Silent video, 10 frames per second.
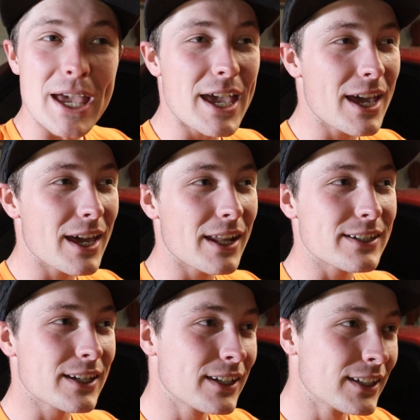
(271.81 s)

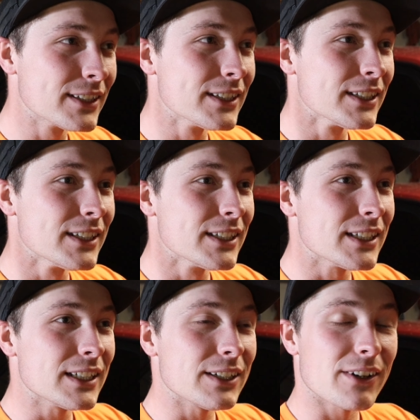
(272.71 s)
And
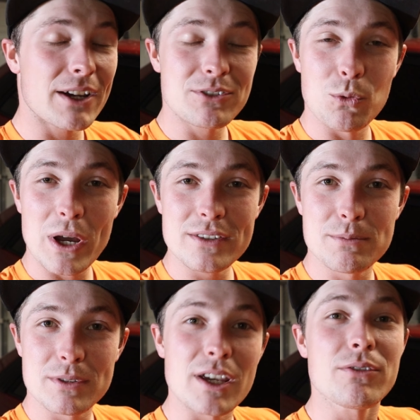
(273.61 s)
if I have to weld
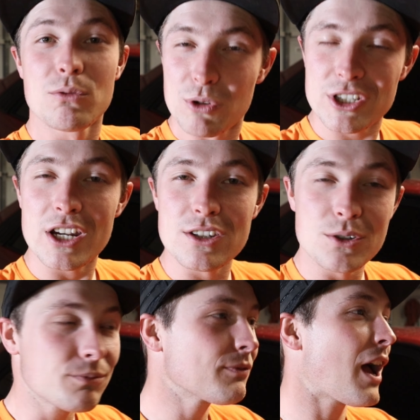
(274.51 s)
some stuff, which I do,